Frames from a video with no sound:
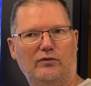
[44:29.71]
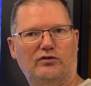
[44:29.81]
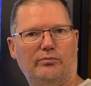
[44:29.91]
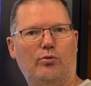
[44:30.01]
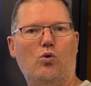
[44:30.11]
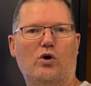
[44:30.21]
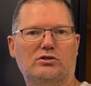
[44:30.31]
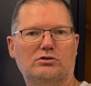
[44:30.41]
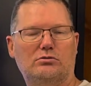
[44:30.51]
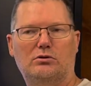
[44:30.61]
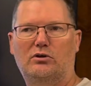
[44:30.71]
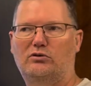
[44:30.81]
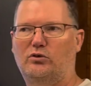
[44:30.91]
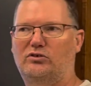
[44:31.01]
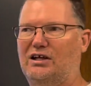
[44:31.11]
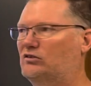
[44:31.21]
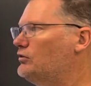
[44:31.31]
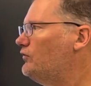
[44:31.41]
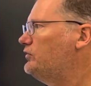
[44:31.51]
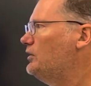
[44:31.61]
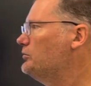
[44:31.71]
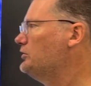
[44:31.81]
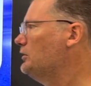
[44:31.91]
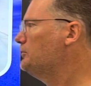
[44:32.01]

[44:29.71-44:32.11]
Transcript: support so it's not so flimsy.